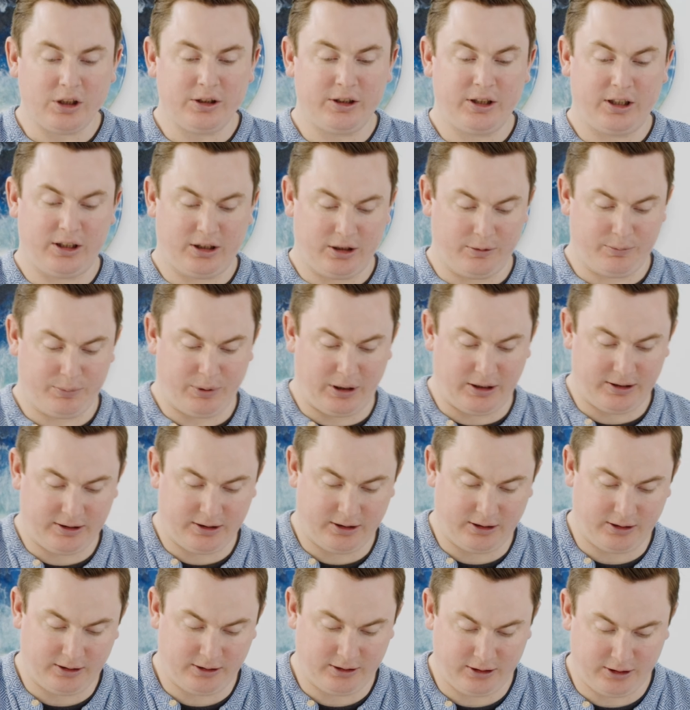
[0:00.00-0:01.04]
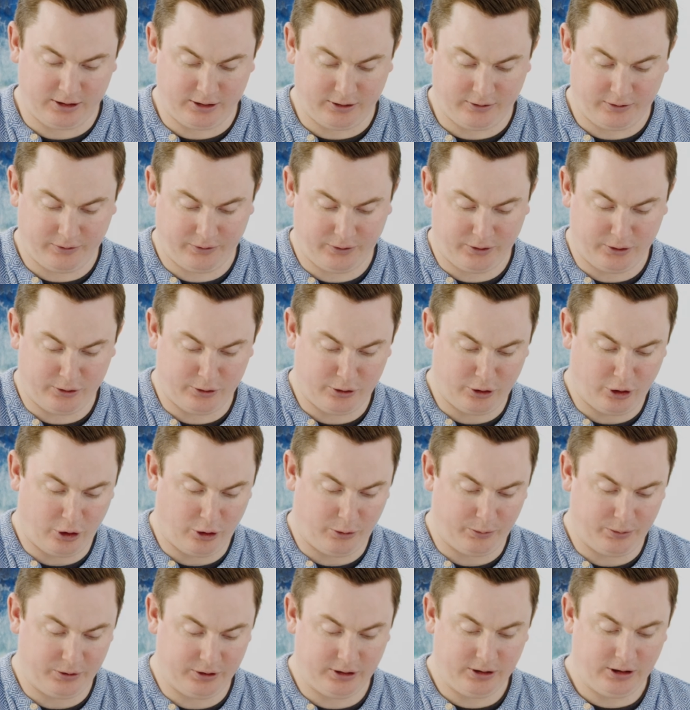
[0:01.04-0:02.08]
Take your butter into a few
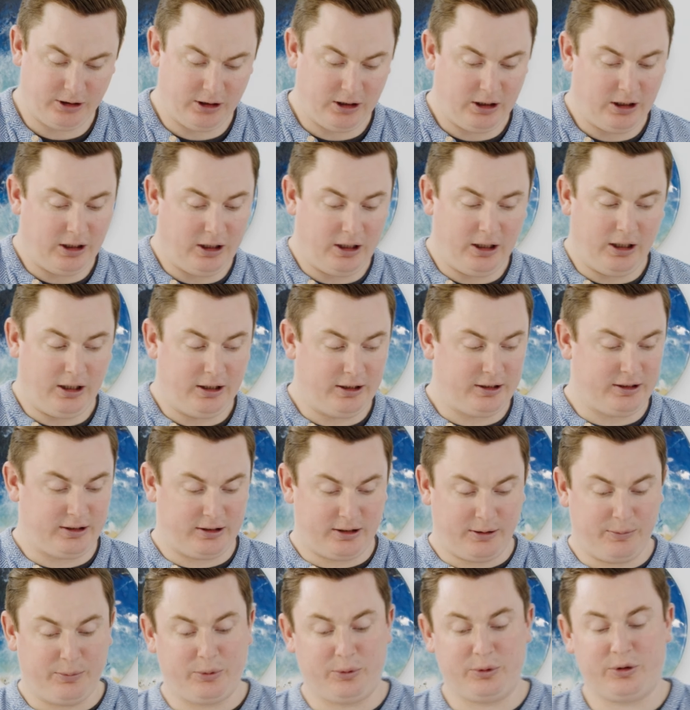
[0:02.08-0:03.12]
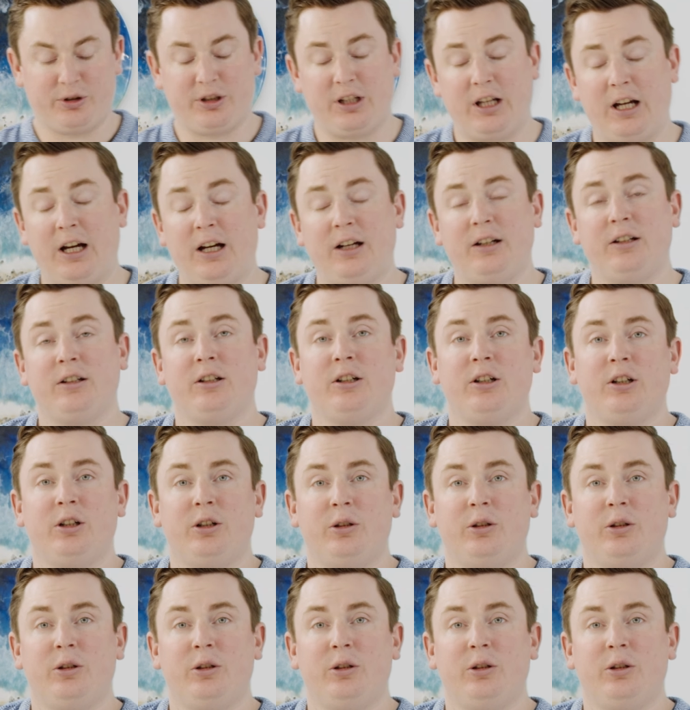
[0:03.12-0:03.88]
knobs. As simple as that.